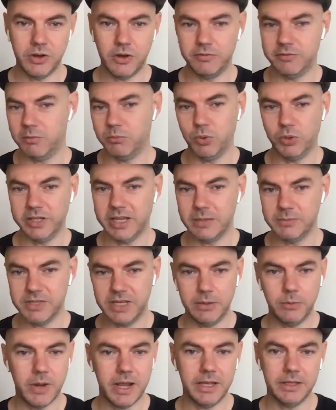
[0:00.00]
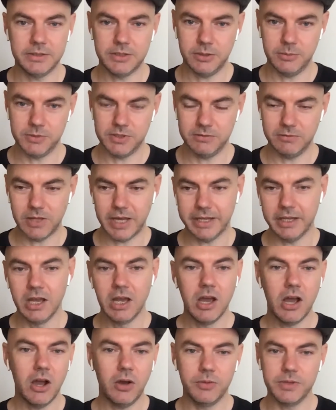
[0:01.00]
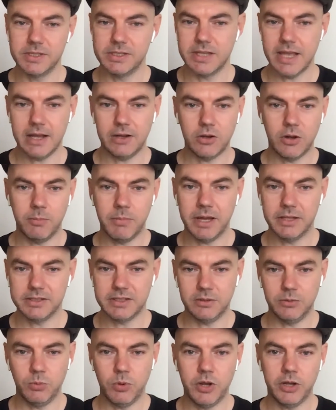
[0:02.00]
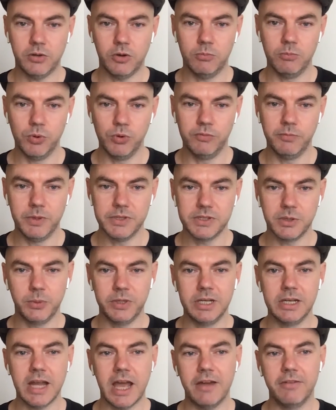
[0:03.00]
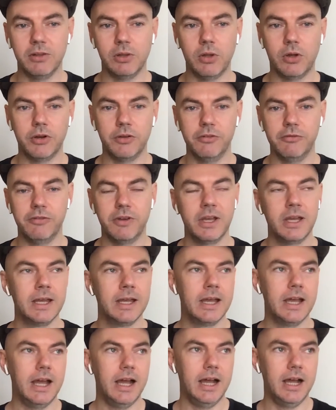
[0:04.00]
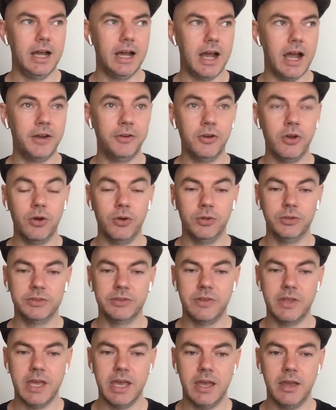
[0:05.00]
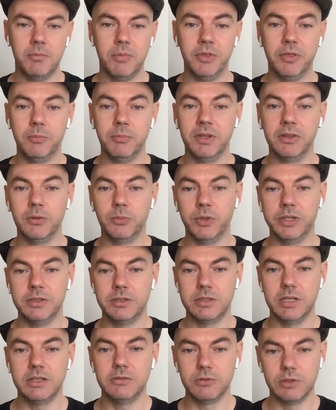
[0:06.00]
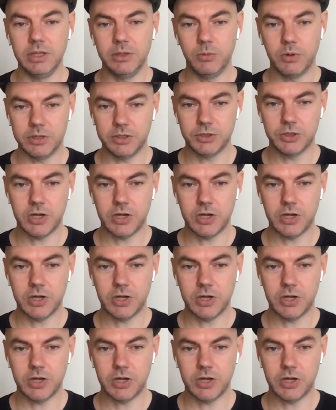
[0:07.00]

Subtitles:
know from board games anyway, in terms of like, oh, this is how combat's going to work or movement. So we didn't have a lot of unknowns there. But the bit that we did really want to